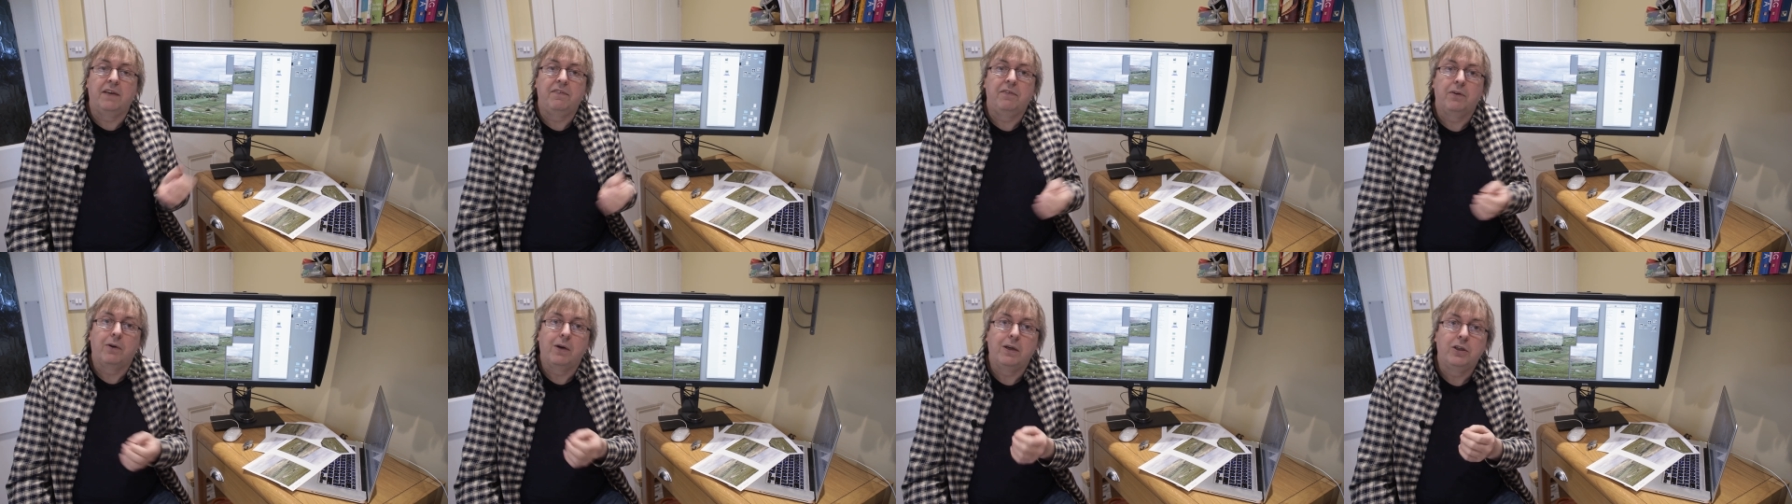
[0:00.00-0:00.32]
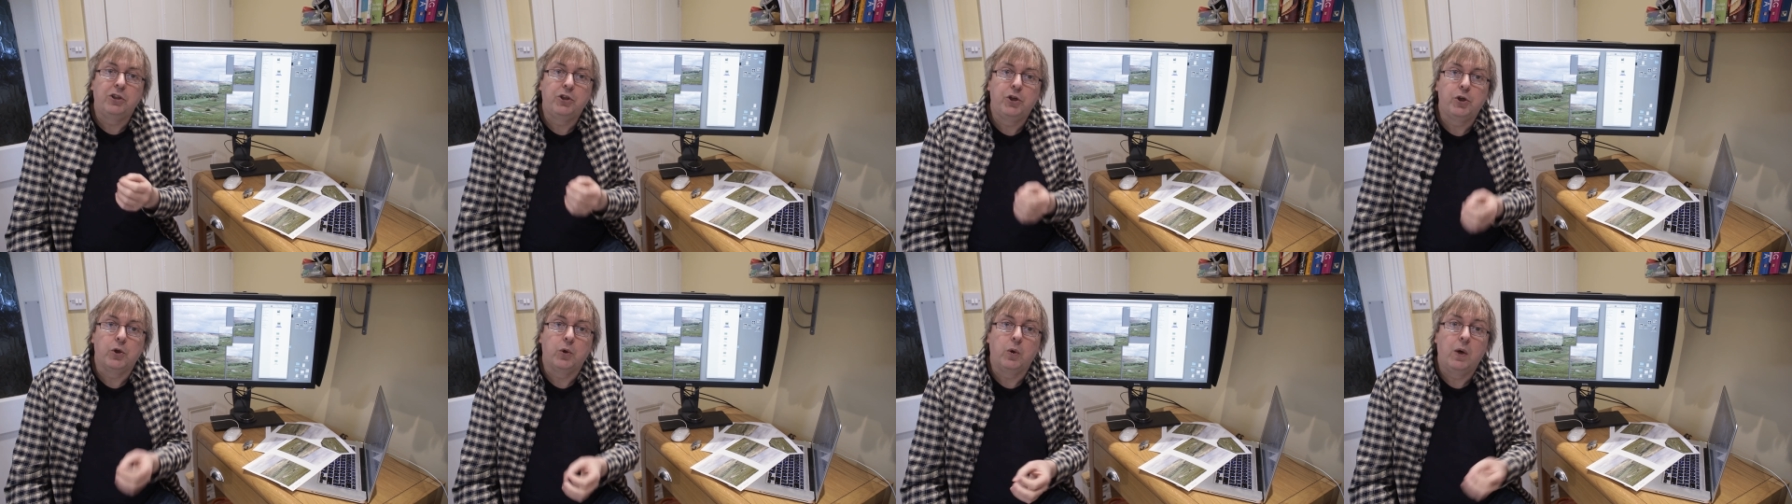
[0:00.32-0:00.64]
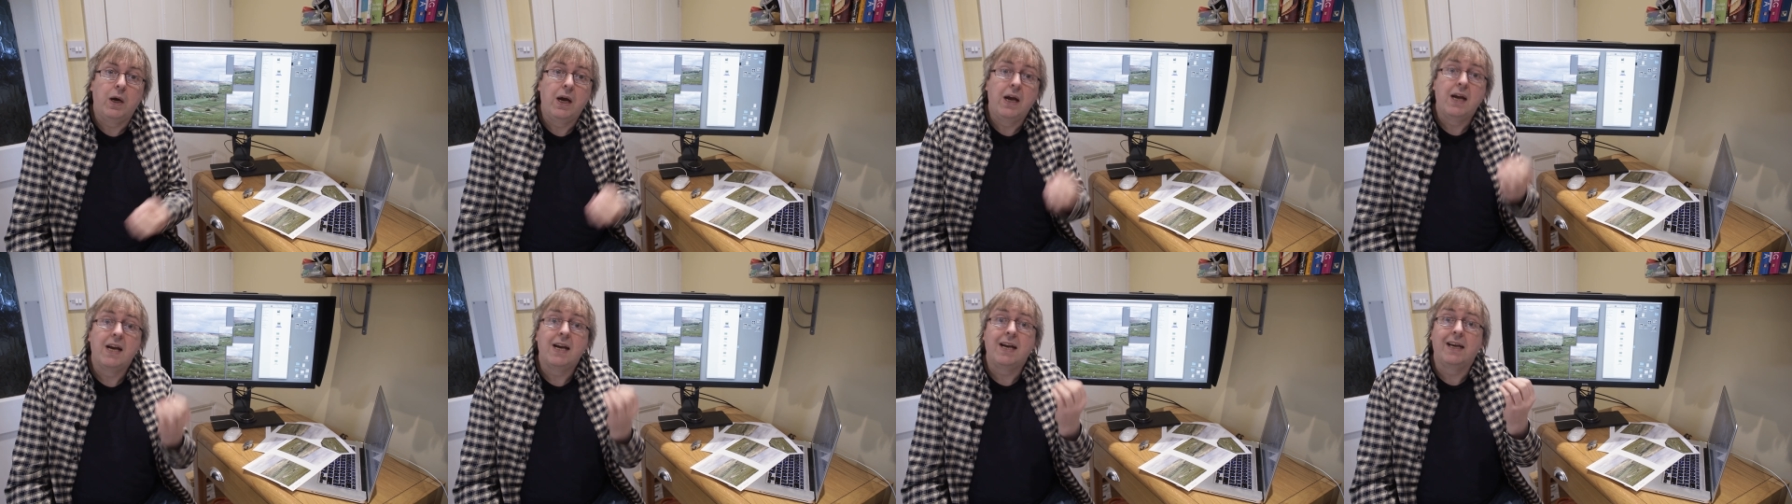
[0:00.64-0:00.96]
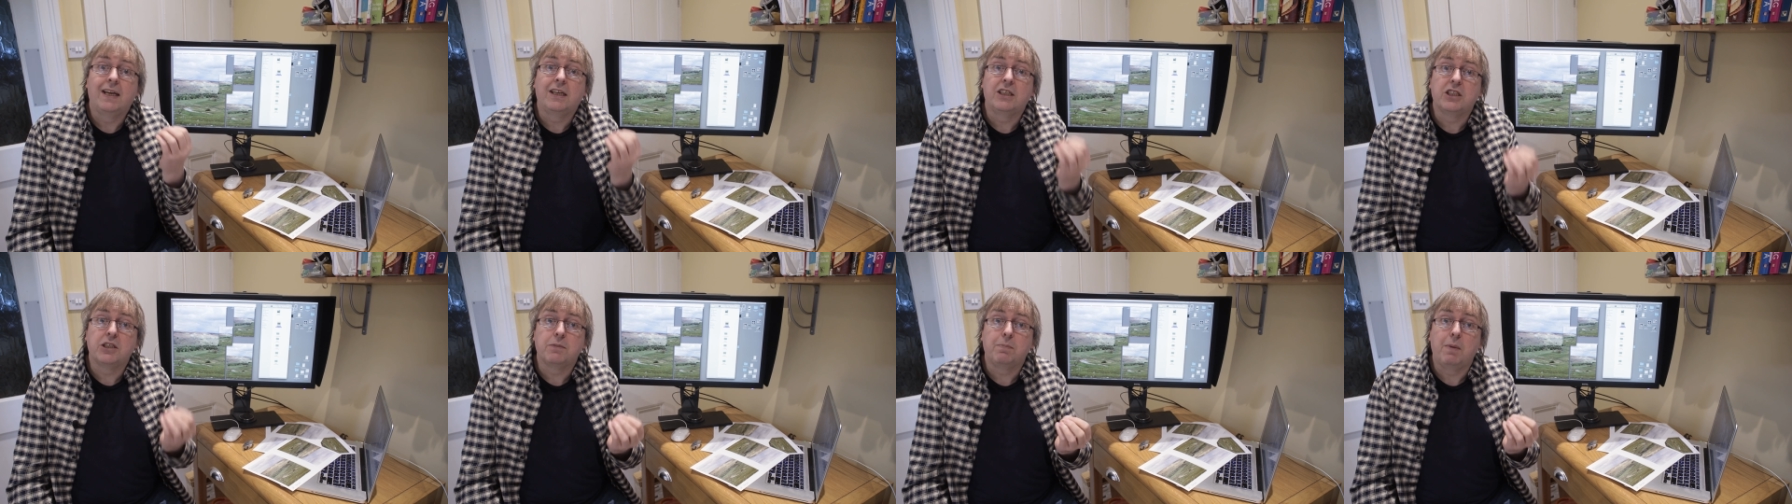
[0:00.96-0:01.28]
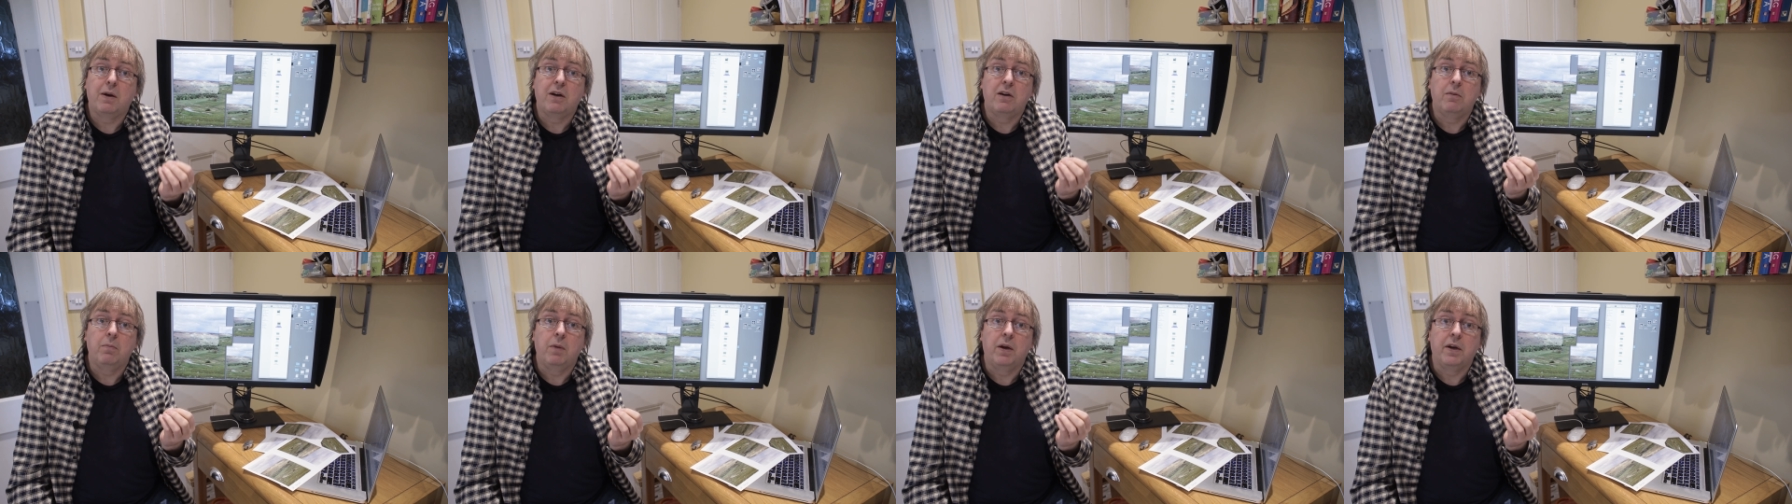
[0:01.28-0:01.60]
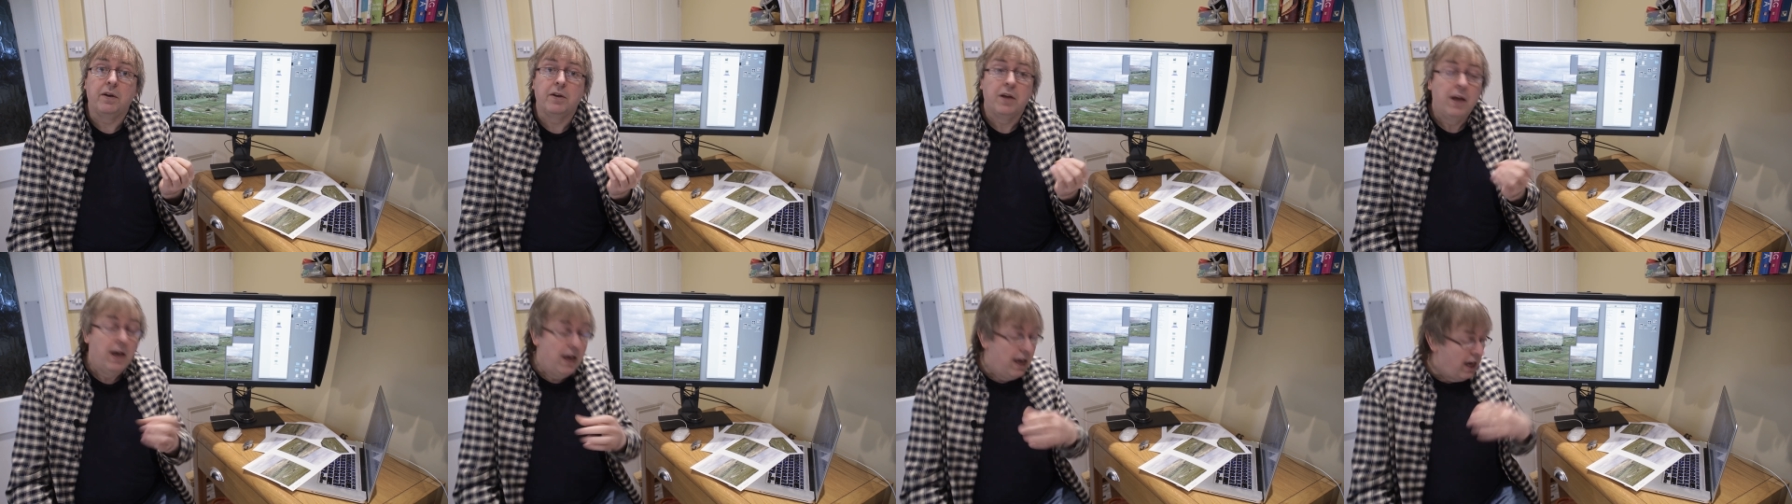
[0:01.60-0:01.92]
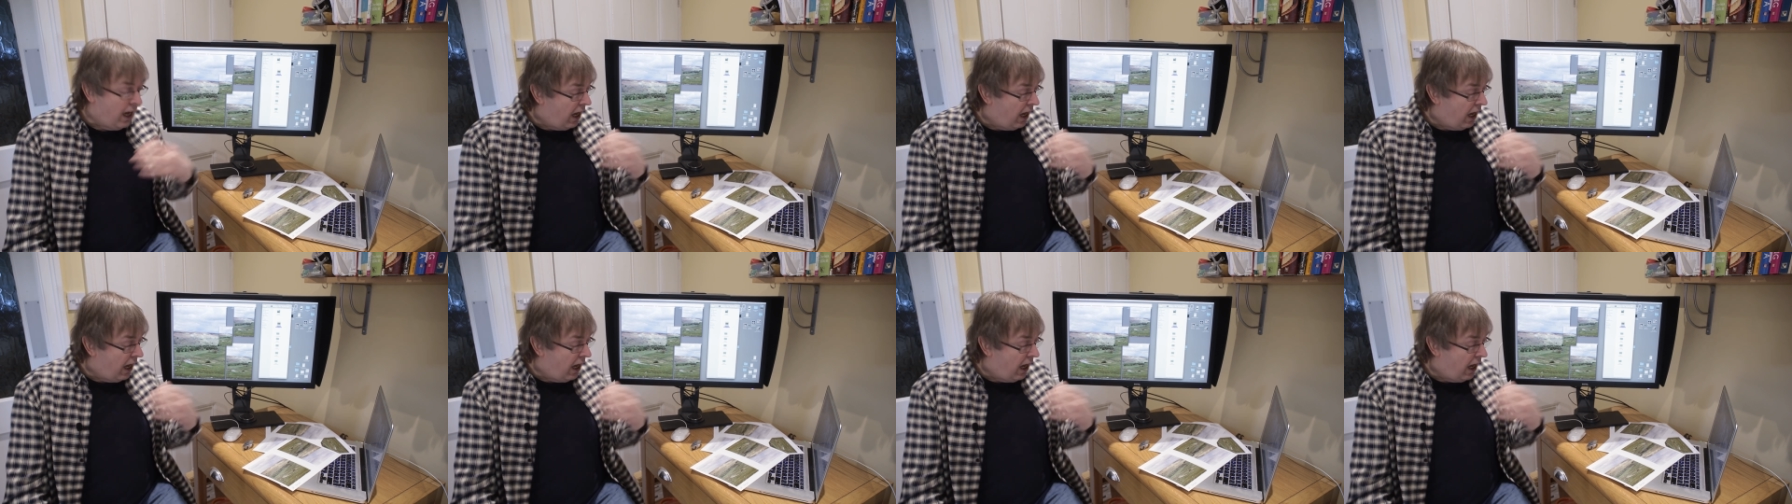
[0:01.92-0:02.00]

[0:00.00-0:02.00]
if you're unsure, experiment.